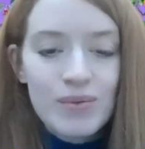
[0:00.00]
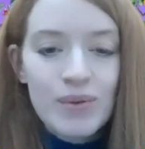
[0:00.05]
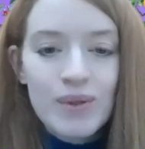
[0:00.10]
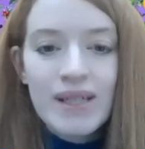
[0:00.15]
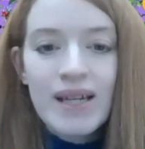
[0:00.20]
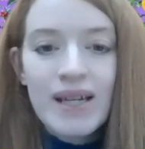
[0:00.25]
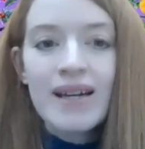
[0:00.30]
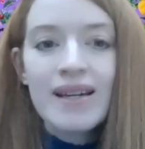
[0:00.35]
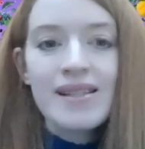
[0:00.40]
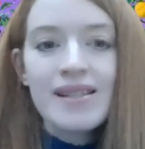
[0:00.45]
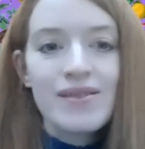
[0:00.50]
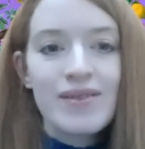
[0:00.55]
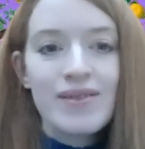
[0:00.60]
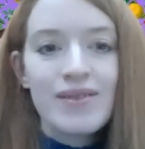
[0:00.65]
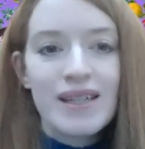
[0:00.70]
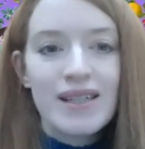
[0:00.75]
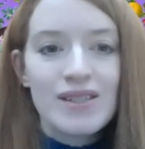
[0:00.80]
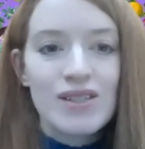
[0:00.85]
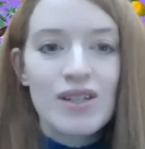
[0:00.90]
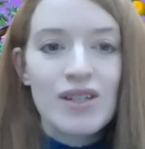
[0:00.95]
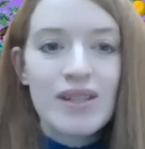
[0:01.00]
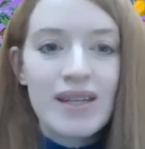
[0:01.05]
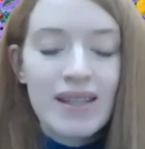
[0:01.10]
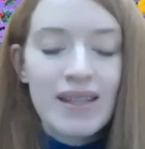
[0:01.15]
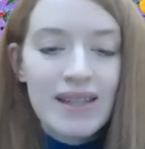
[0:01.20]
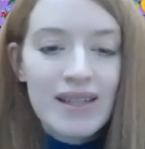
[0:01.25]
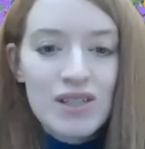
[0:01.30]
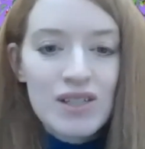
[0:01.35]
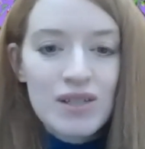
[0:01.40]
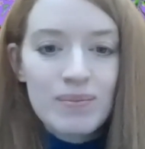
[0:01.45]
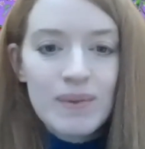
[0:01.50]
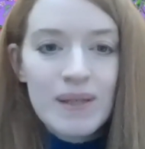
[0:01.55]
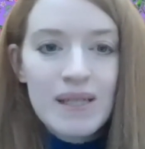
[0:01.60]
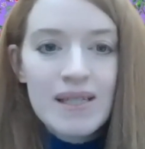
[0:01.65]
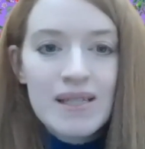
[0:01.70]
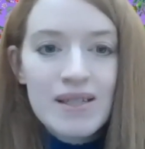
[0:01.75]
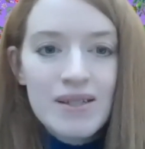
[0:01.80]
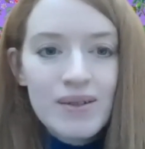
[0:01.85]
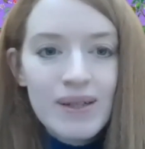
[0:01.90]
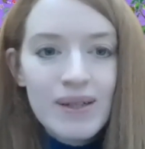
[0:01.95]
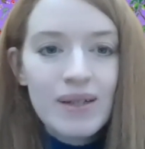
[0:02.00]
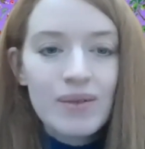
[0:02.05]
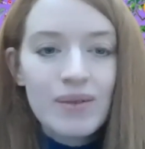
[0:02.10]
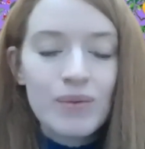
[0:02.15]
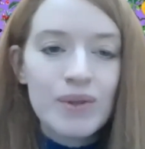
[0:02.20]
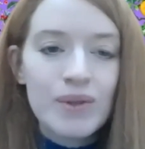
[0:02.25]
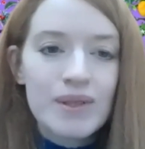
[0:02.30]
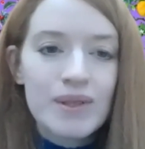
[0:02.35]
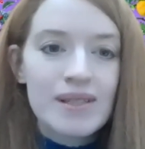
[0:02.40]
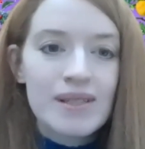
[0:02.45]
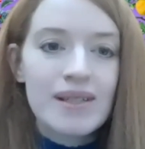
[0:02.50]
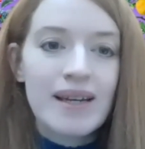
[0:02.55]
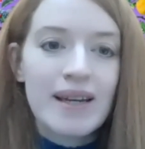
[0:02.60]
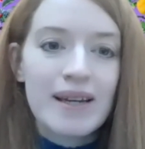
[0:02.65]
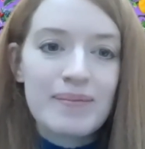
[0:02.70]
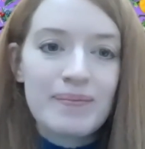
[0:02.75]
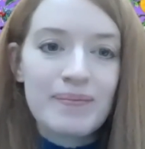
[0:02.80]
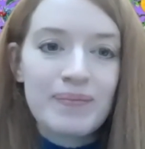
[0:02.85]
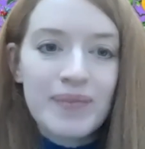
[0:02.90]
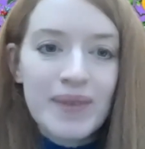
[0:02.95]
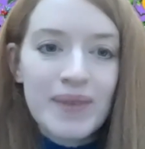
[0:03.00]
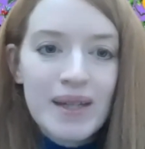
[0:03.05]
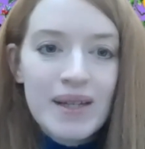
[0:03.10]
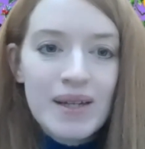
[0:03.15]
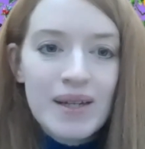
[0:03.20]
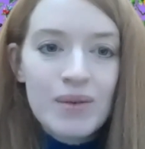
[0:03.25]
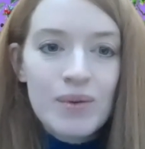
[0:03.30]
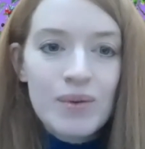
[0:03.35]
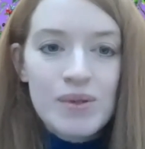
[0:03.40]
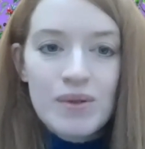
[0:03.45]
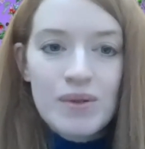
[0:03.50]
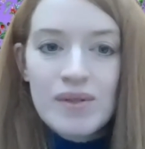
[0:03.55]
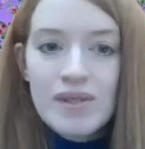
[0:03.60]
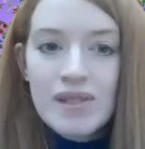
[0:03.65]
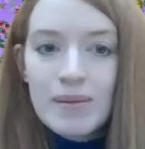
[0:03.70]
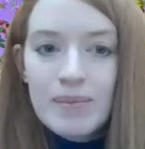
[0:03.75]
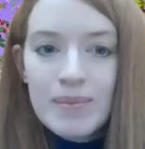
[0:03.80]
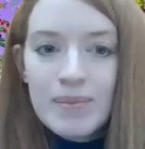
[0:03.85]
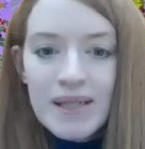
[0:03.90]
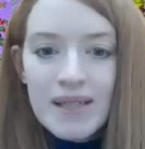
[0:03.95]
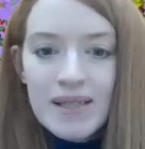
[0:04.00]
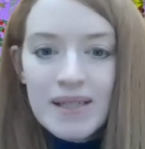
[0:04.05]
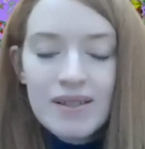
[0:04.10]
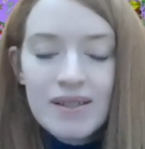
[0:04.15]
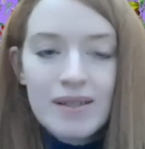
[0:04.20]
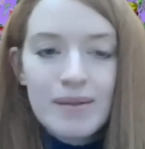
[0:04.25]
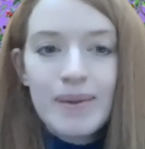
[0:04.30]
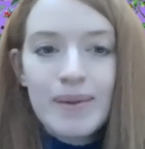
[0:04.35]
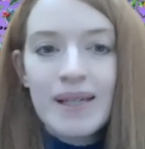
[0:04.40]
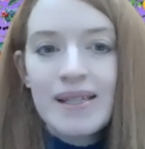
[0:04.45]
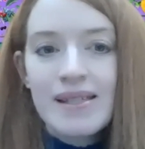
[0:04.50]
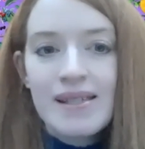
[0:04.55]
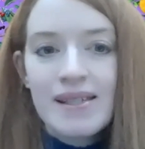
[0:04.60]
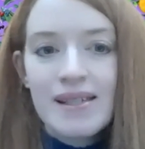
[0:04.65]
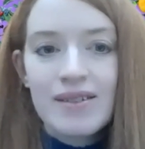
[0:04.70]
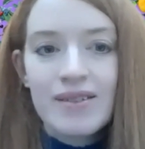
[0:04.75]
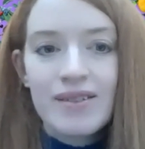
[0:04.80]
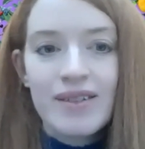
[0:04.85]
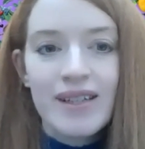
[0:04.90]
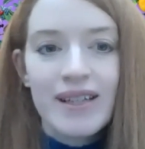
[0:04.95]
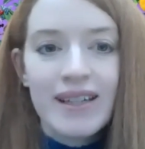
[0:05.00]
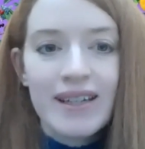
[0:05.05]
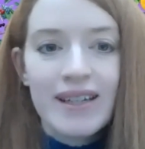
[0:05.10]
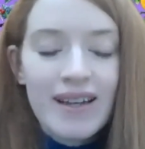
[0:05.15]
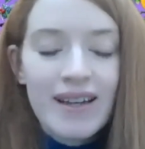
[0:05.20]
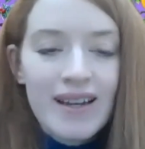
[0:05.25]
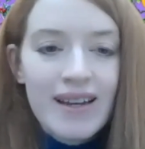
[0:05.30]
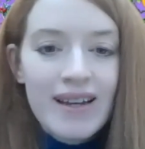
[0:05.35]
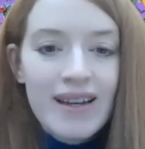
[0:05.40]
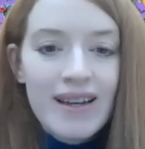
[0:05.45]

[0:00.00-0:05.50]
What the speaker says: What kinds of things do you think they should be doing? What sort of subjects should they be considering?